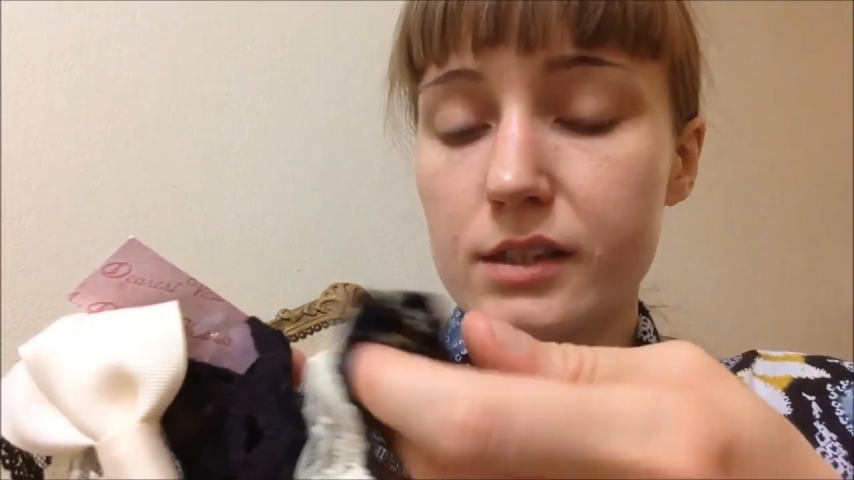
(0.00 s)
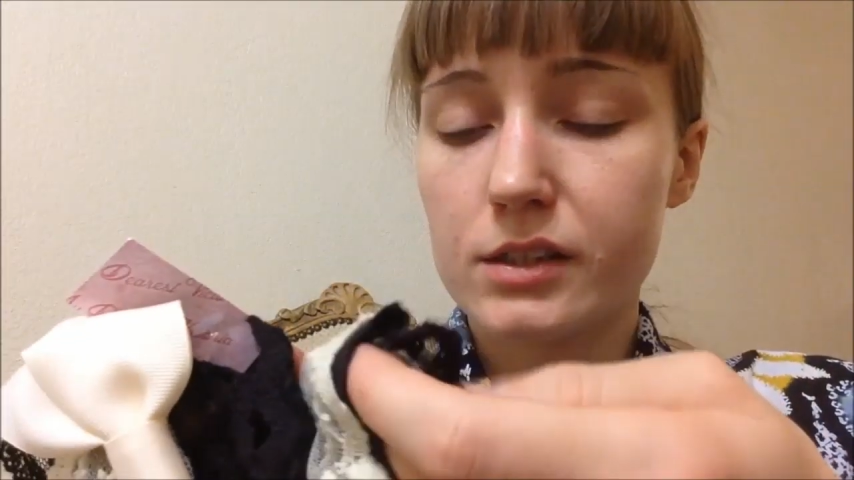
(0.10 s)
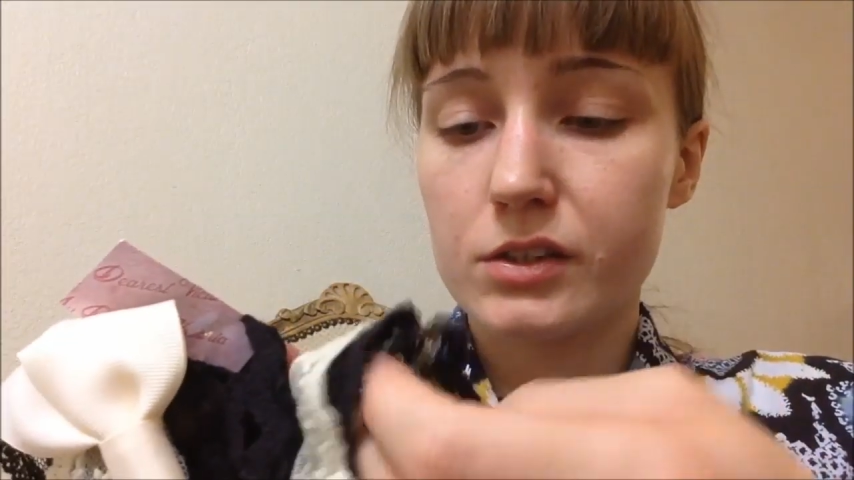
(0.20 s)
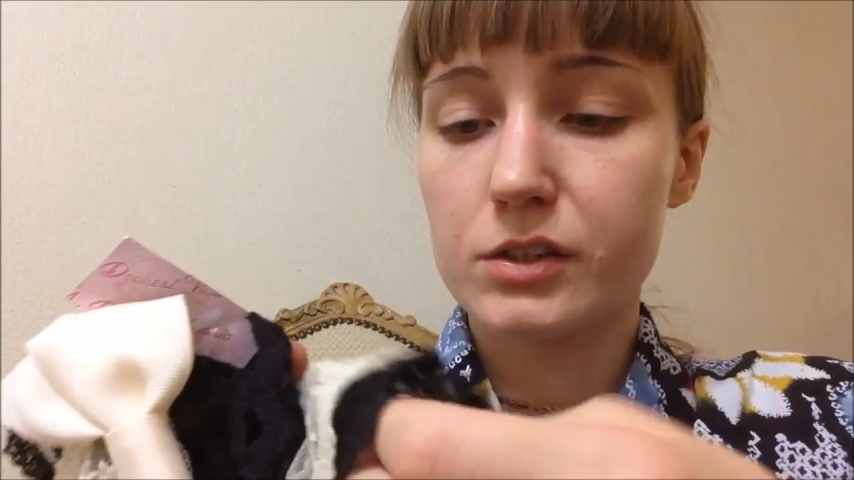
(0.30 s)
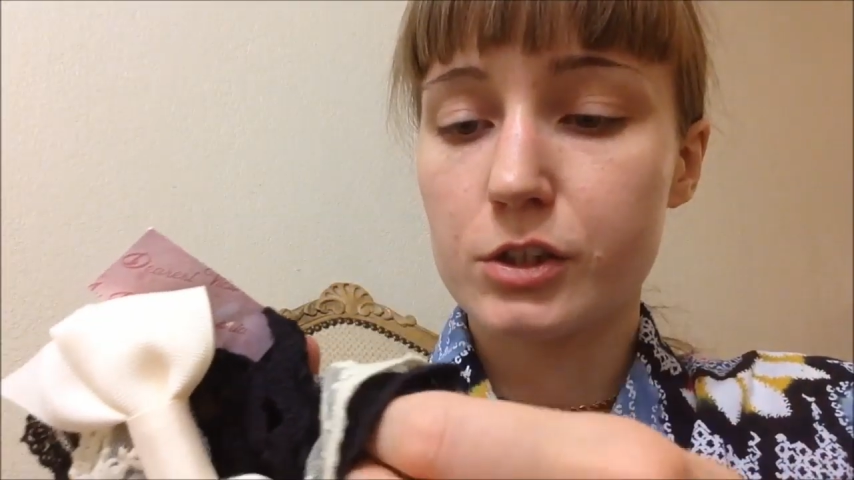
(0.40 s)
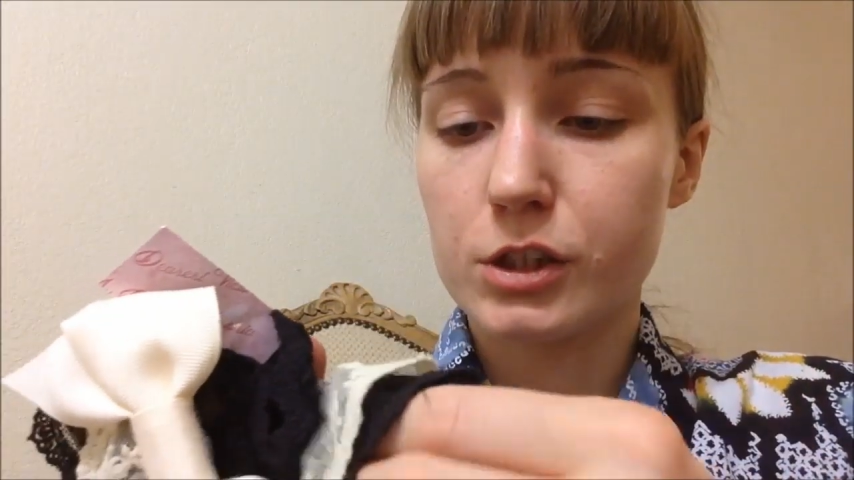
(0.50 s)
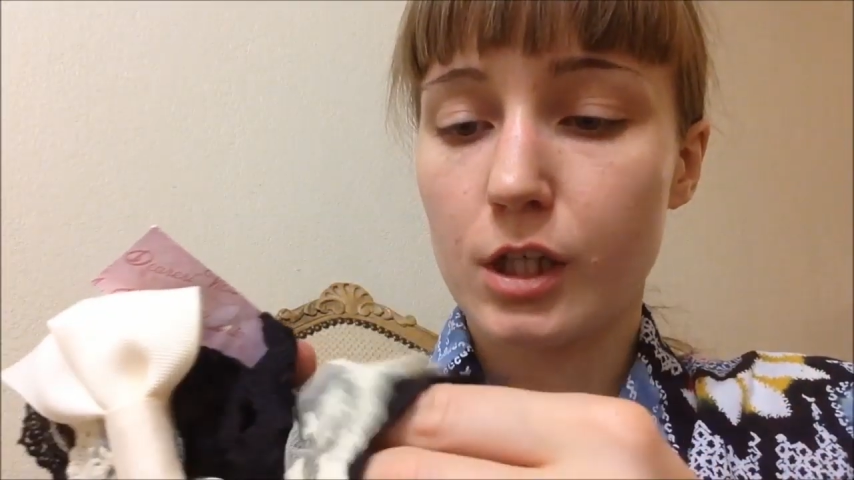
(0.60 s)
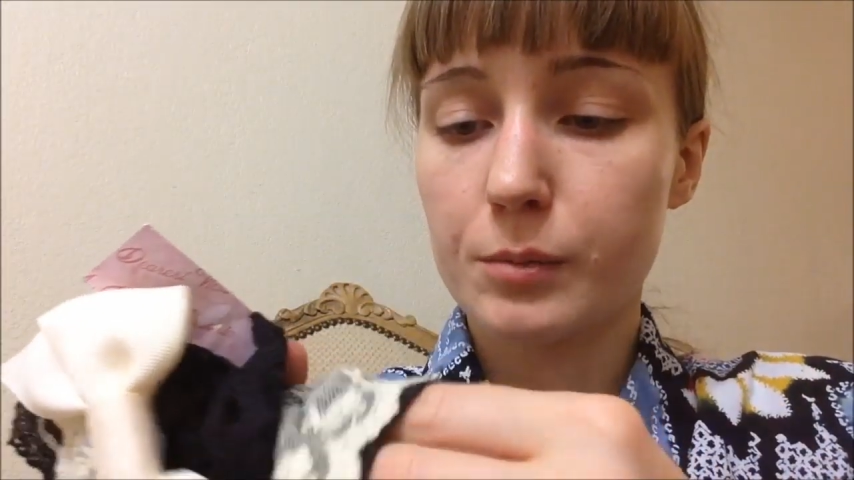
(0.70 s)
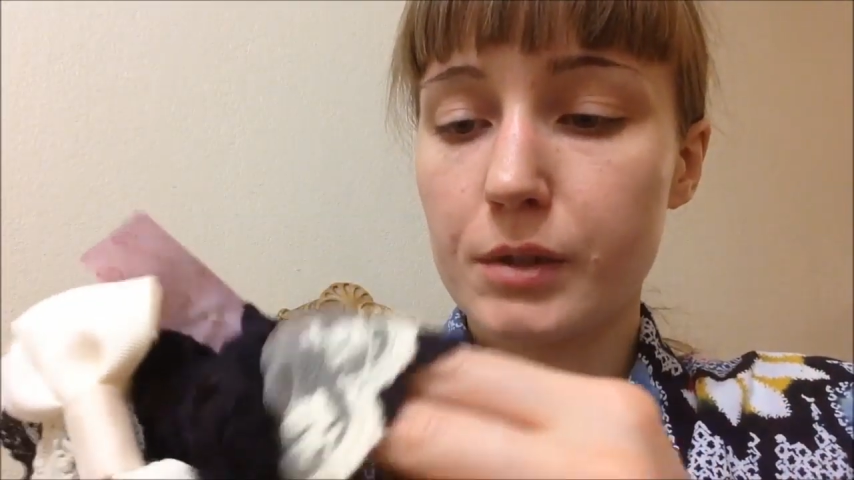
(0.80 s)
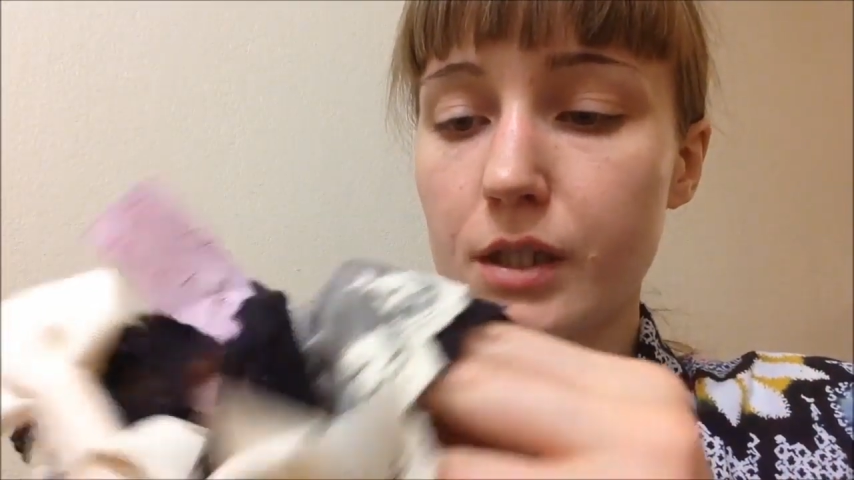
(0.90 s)
is the
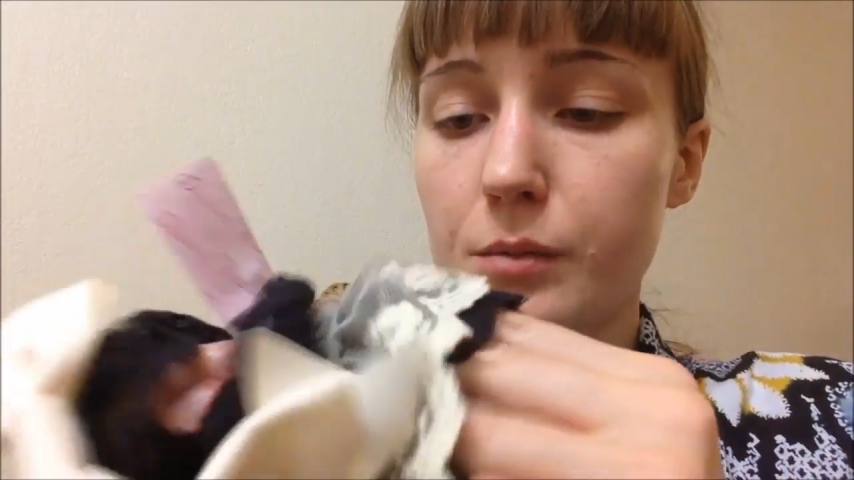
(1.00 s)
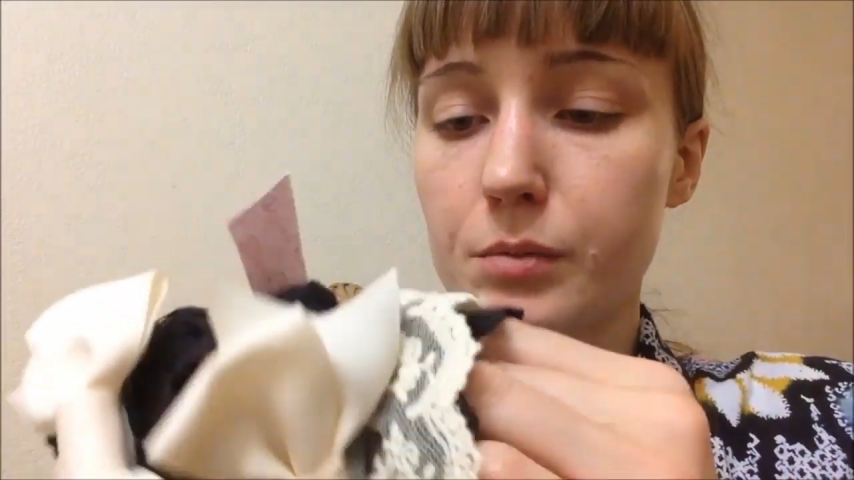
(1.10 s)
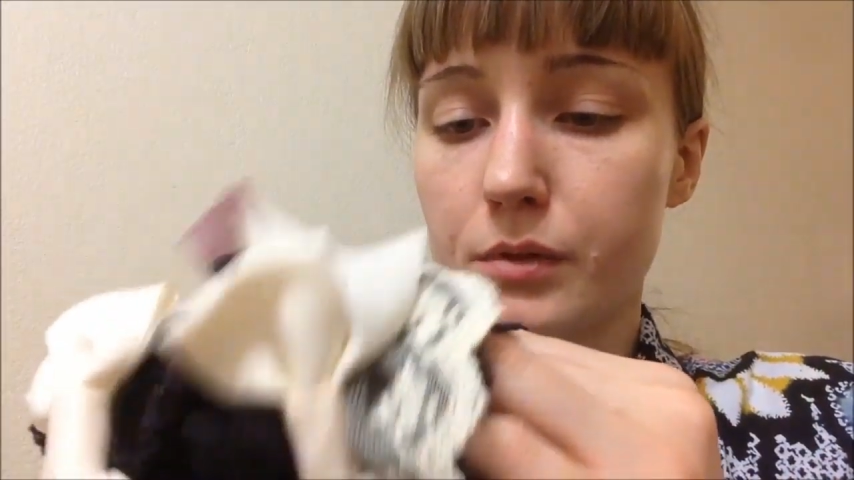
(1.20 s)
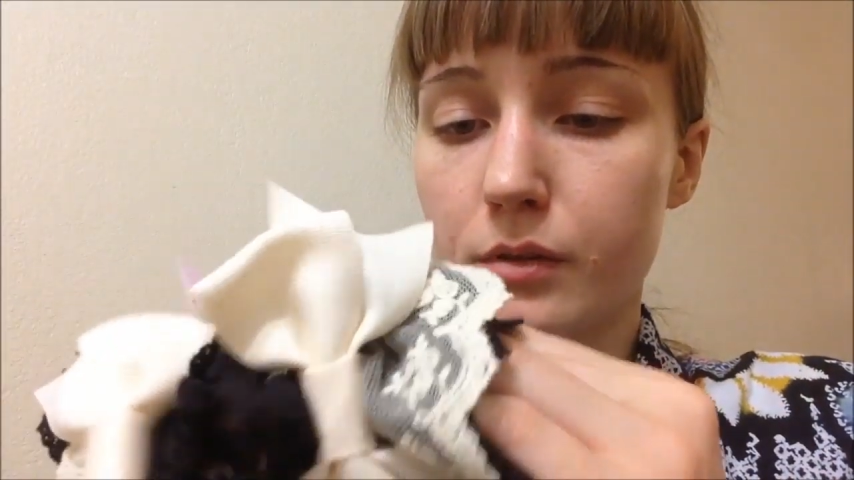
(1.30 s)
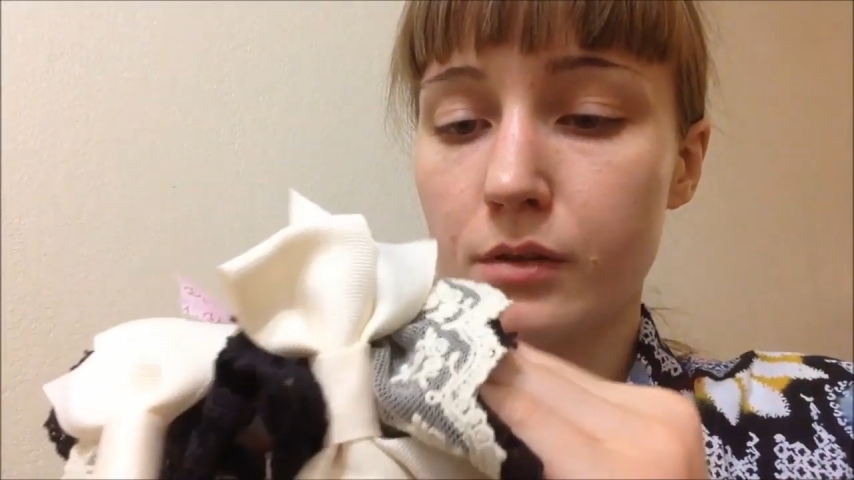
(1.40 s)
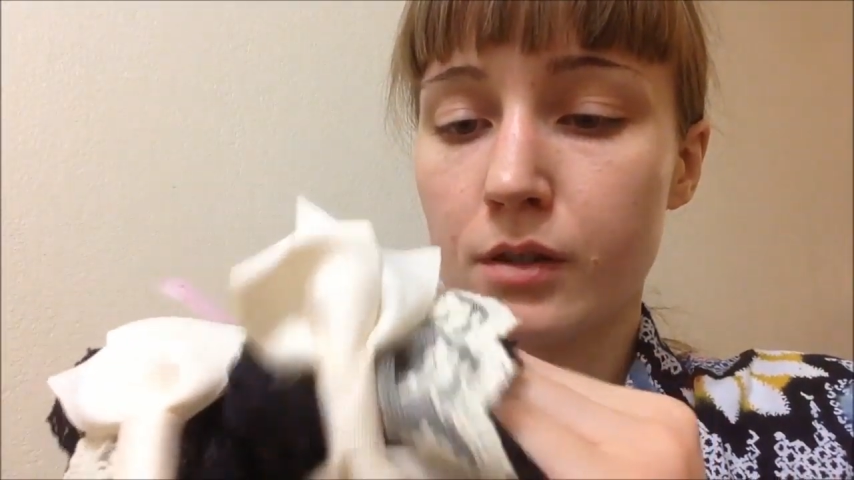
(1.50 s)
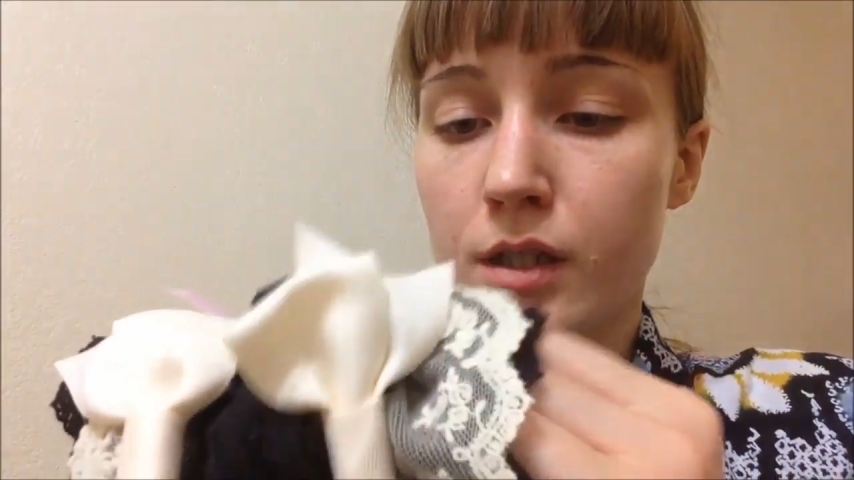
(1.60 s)
shopkeeper,